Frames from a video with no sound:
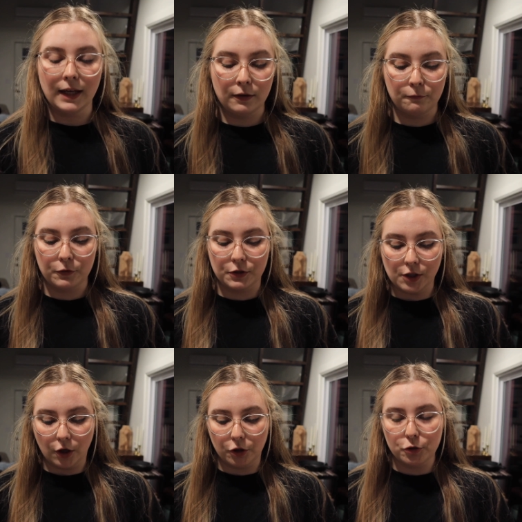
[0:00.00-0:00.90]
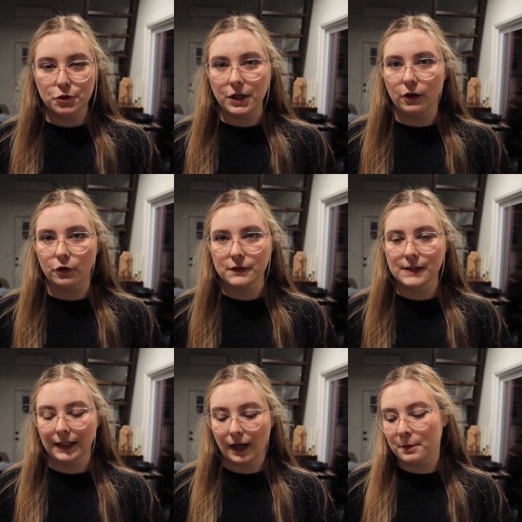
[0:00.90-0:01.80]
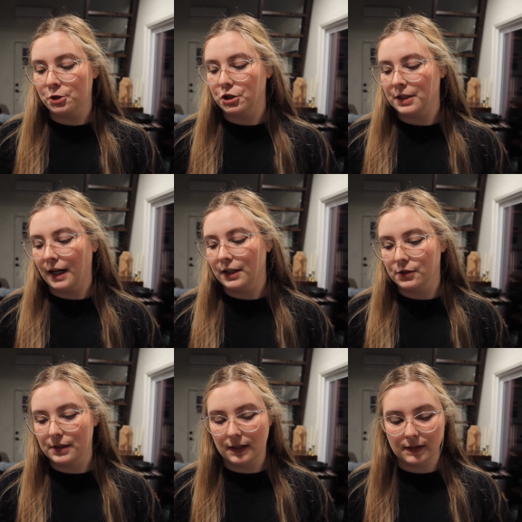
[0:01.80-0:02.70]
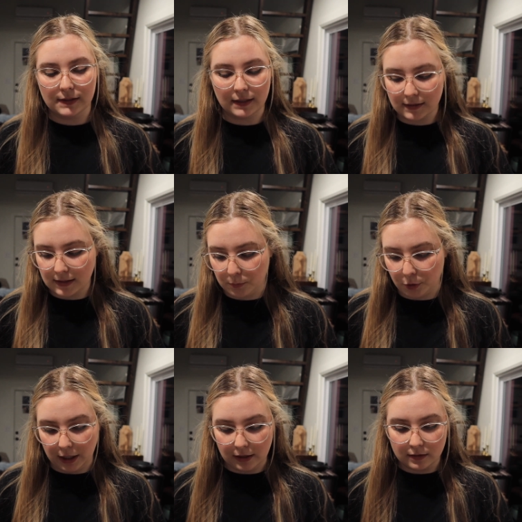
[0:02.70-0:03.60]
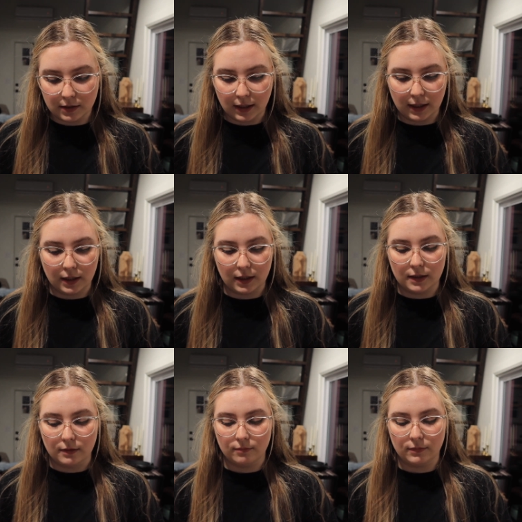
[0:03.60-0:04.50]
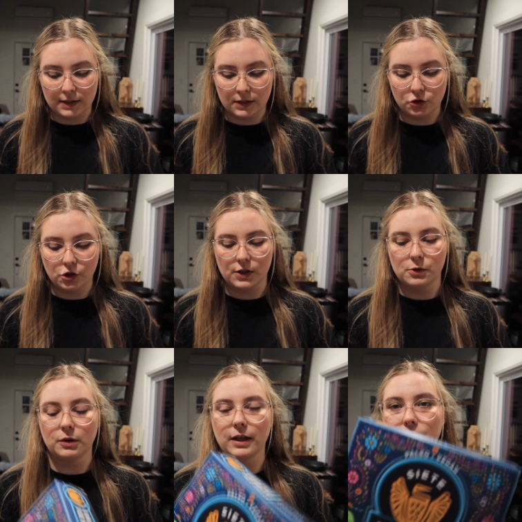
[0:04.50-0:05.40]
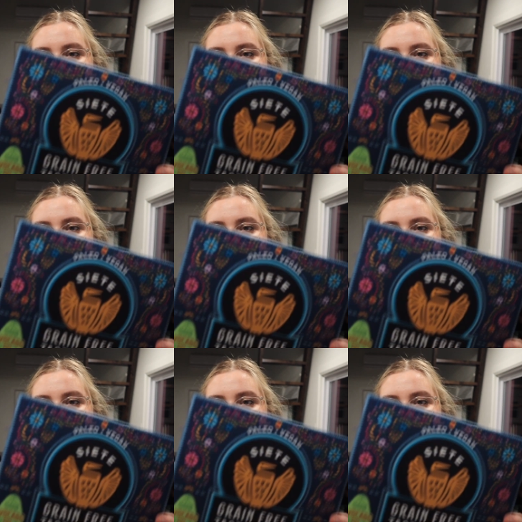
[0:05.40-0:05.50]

And for the taco shelves, like I mentioned, I use the Siete brand, and this is just what they